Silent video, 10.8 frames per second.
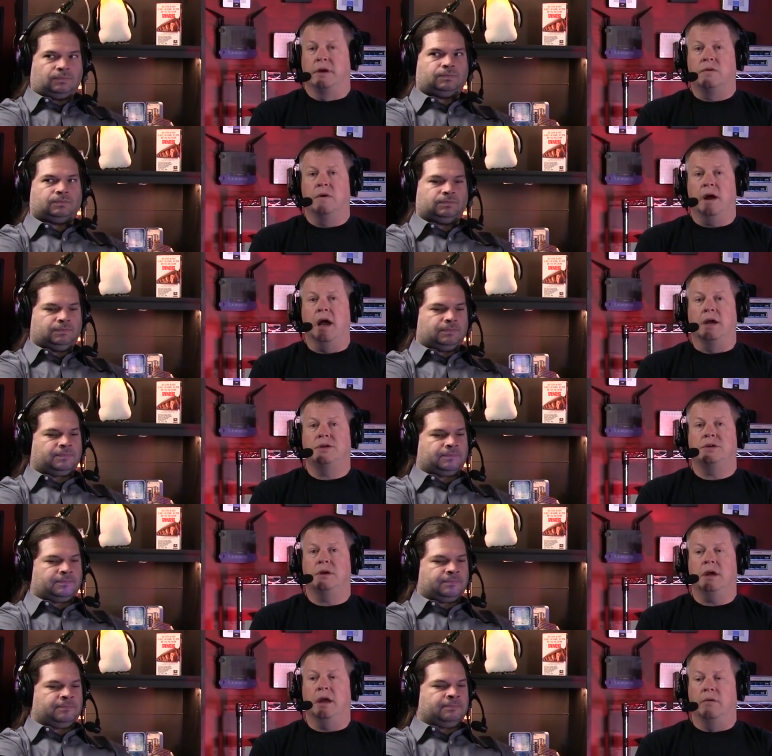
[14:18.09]

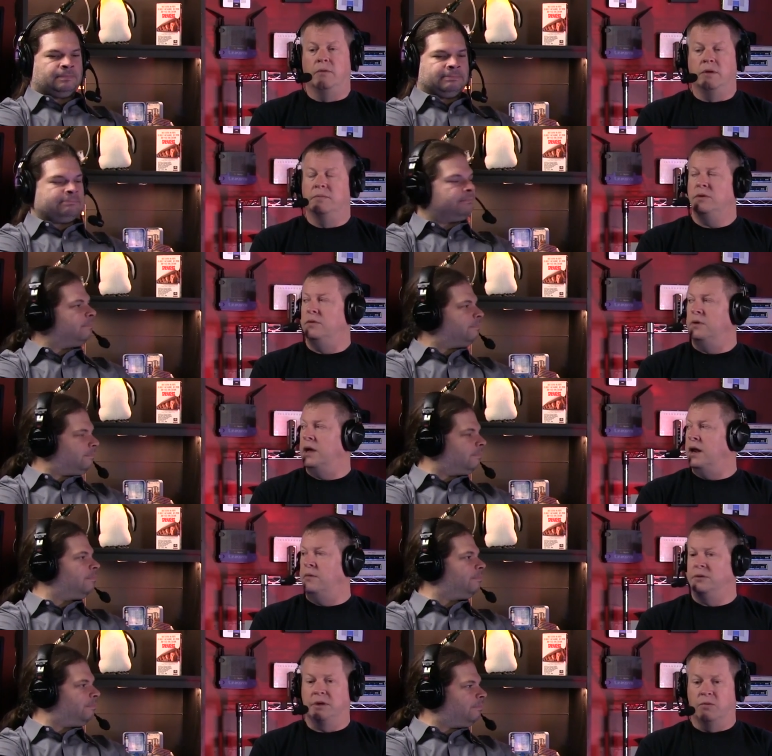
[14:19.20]
Speaker 1: crash and reboot. And
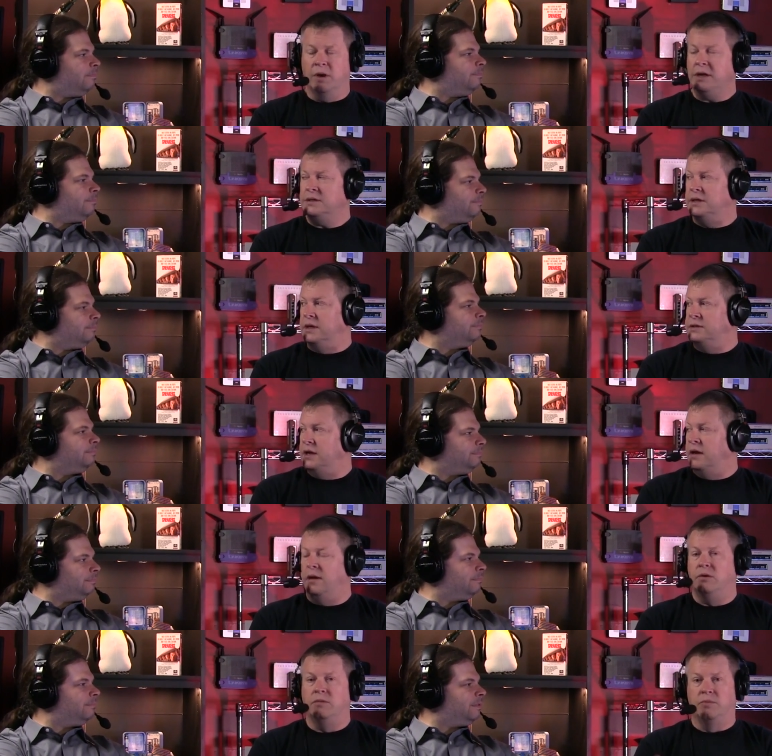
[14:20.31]
I was like, what is this? And
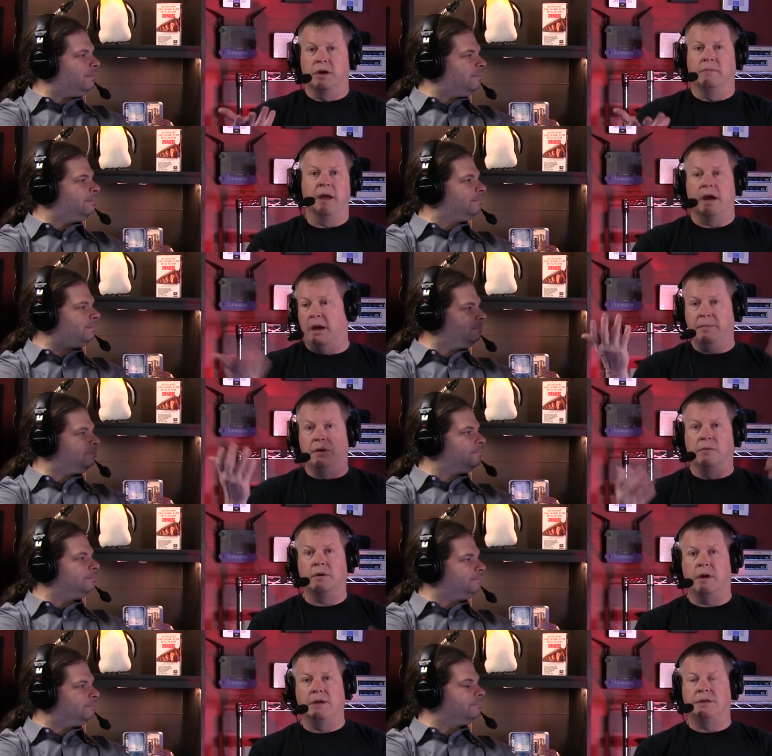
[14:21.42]
then you bring it back up, and it
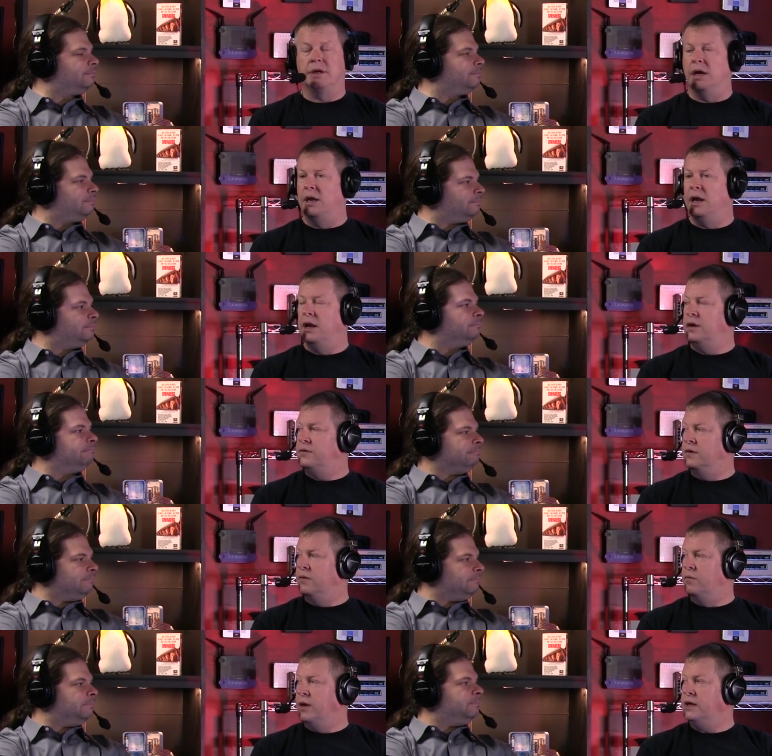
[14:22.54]
would crash again. And it
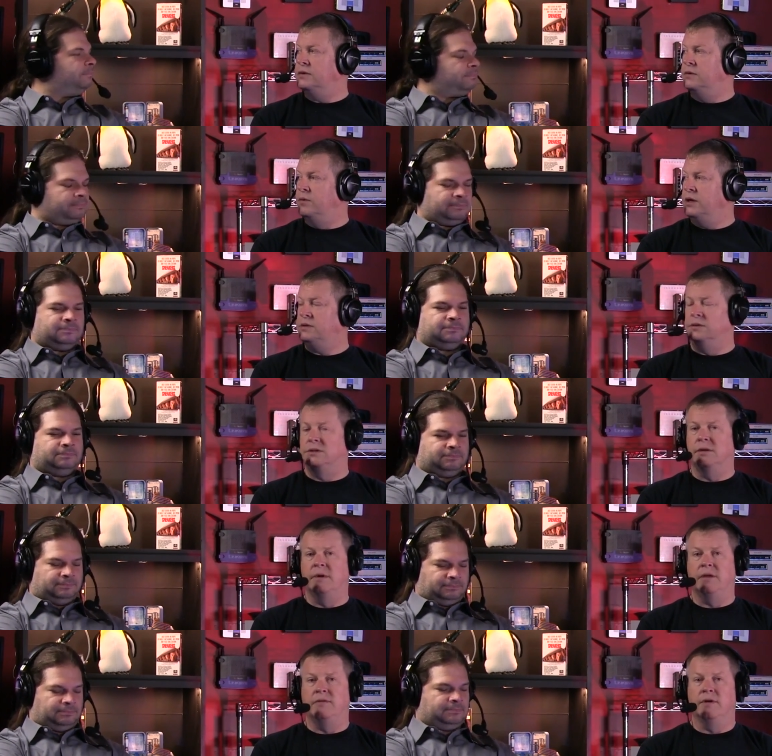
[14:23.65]
took weeks and weeks till
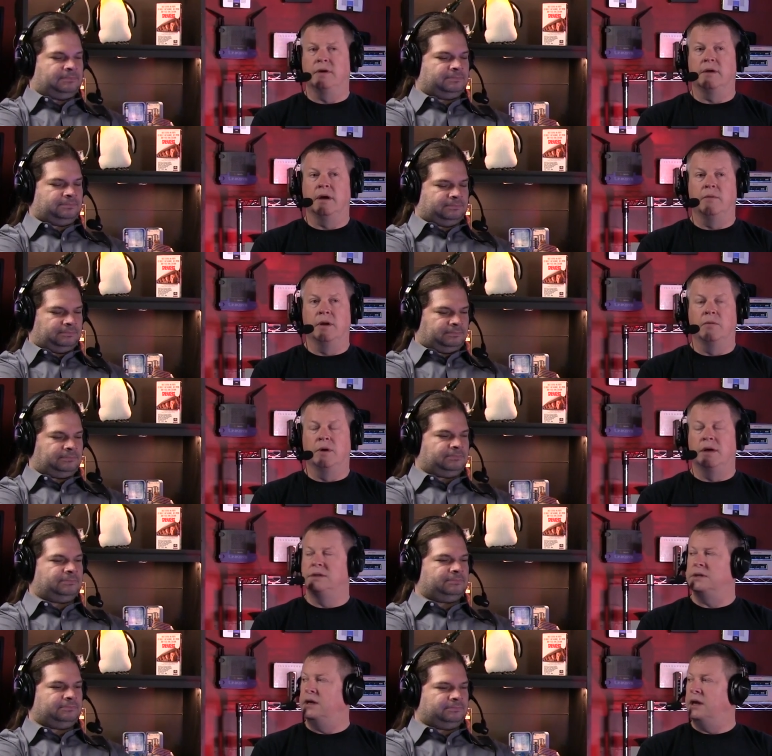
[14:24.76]
somebody figured out what it
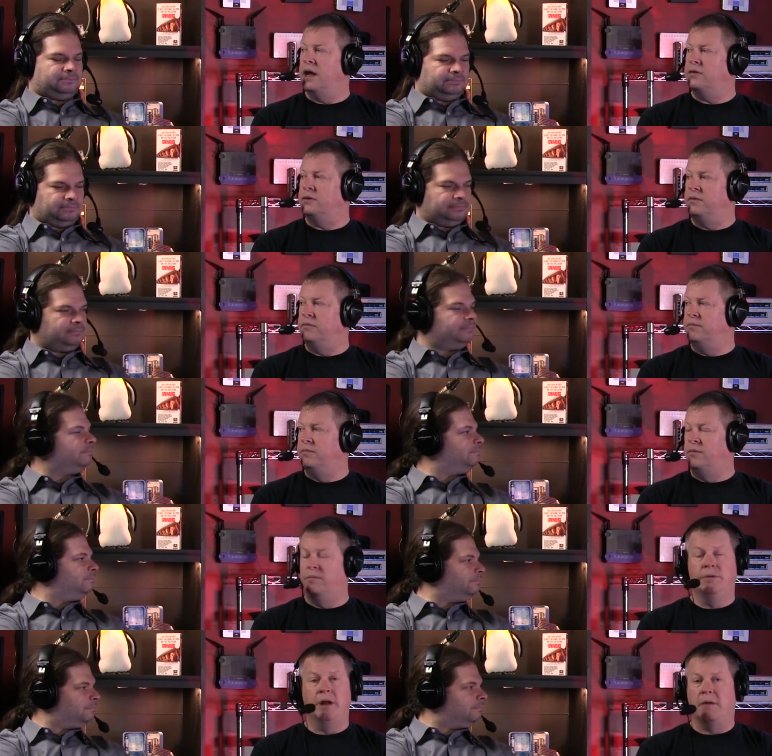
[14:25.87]
was and then actually
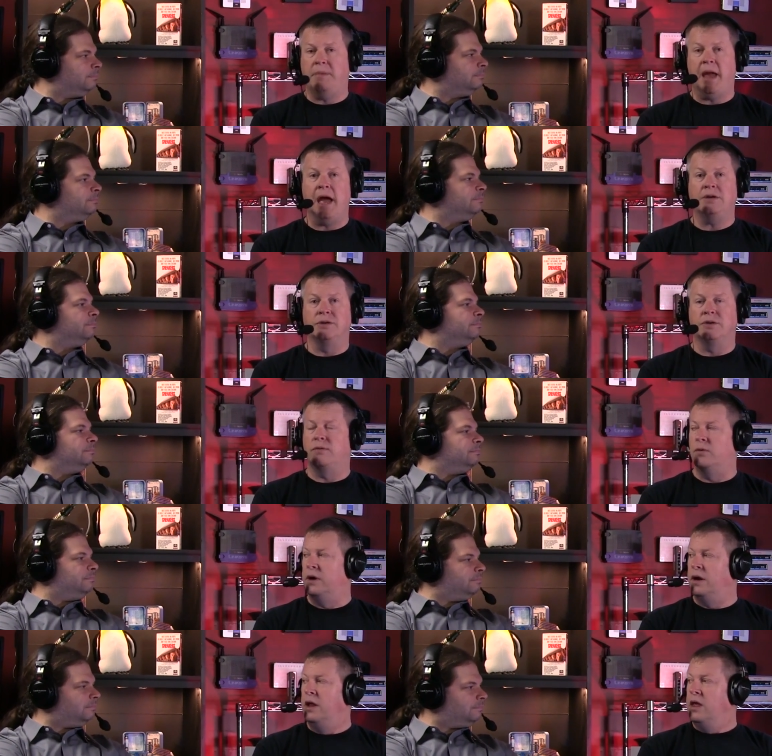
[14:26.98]
put out patches
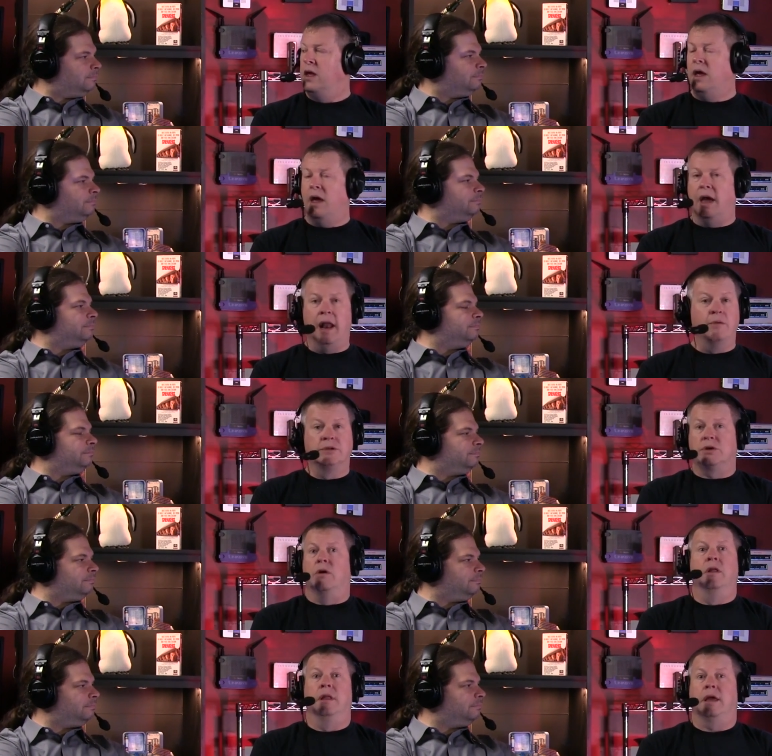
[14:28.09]
for it. And I was
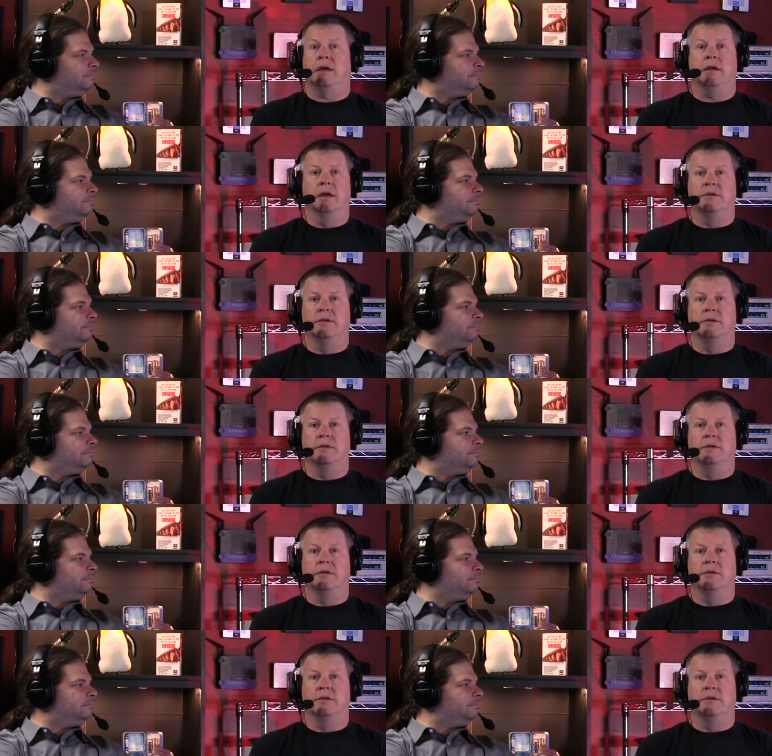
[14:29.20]
calling, like, you know,